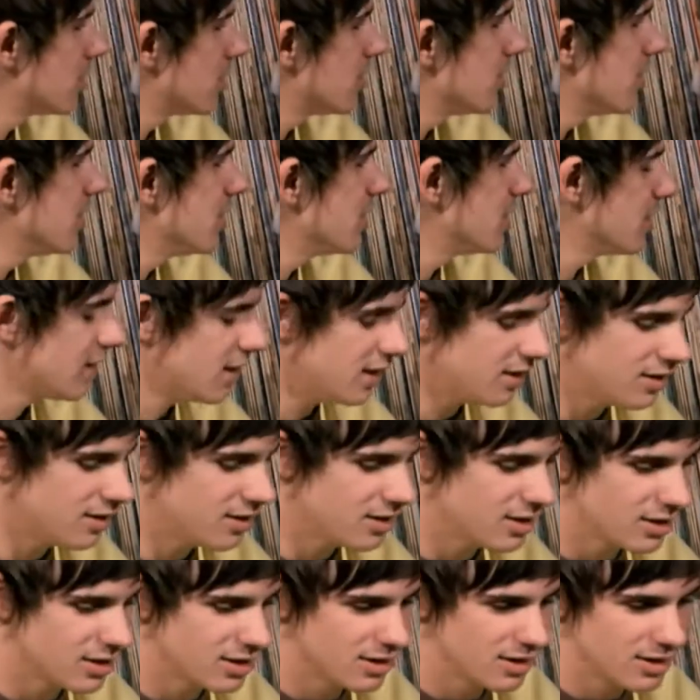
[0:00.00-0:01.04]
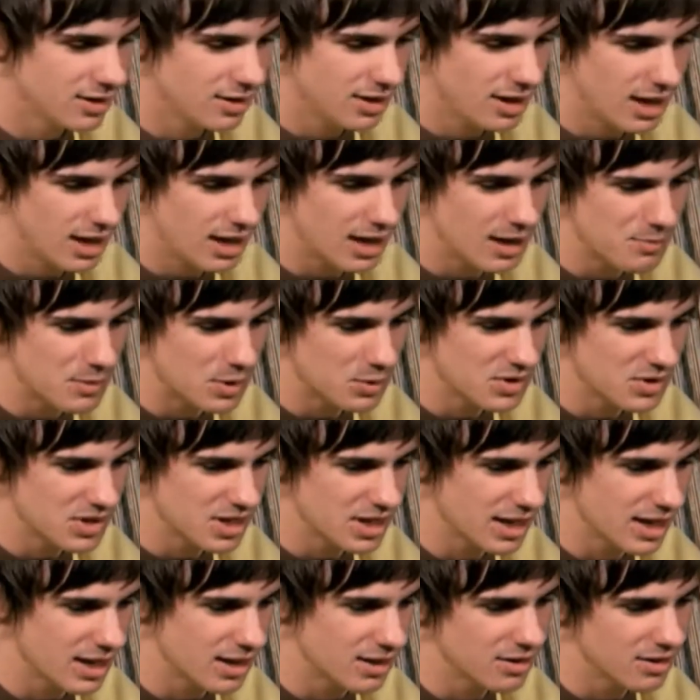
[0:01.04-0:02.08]
Chris again. And we
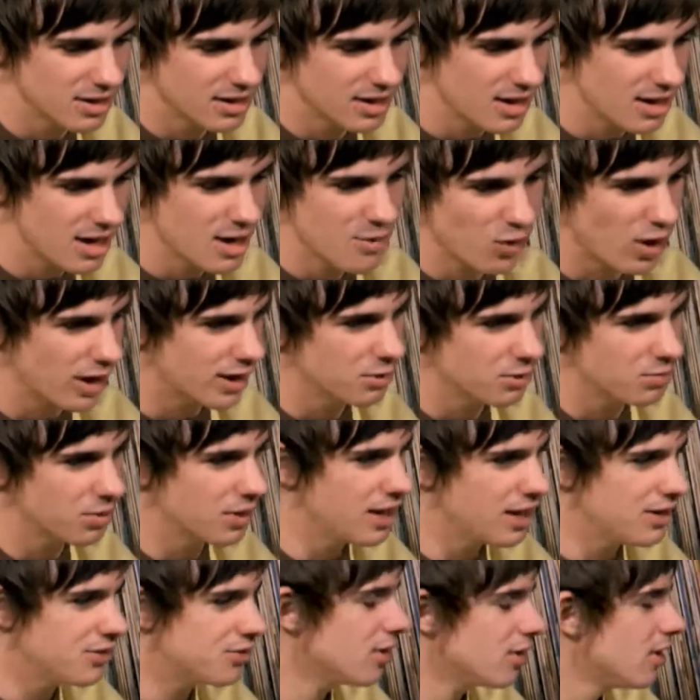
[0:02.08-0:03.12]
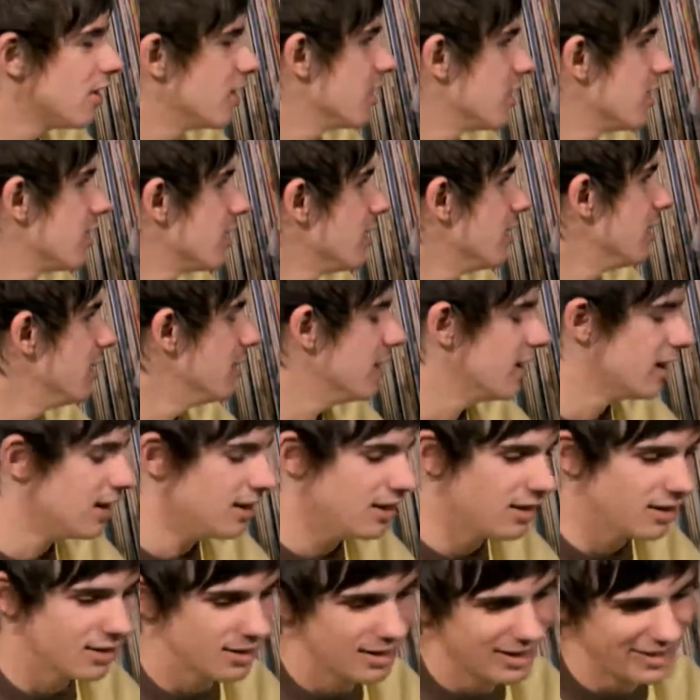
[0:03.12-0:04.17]
sing "If I Could Play Drunk," and
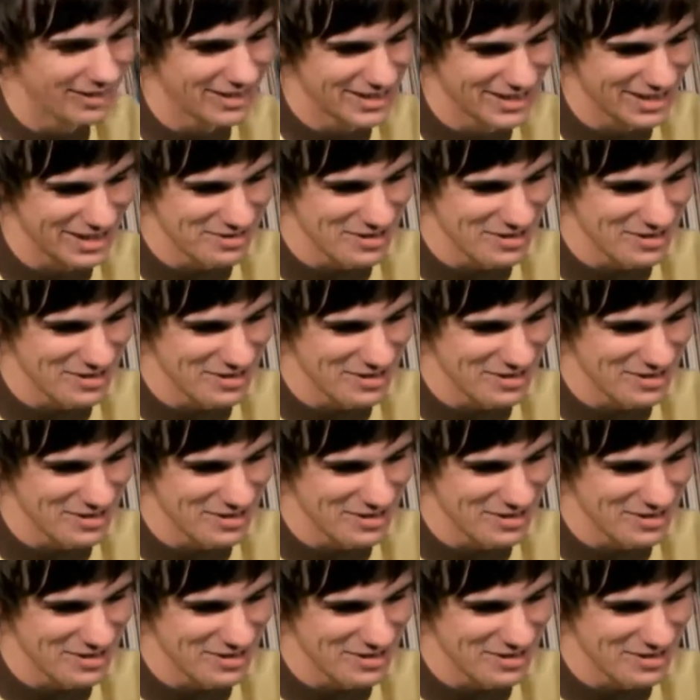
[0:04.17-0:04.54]
so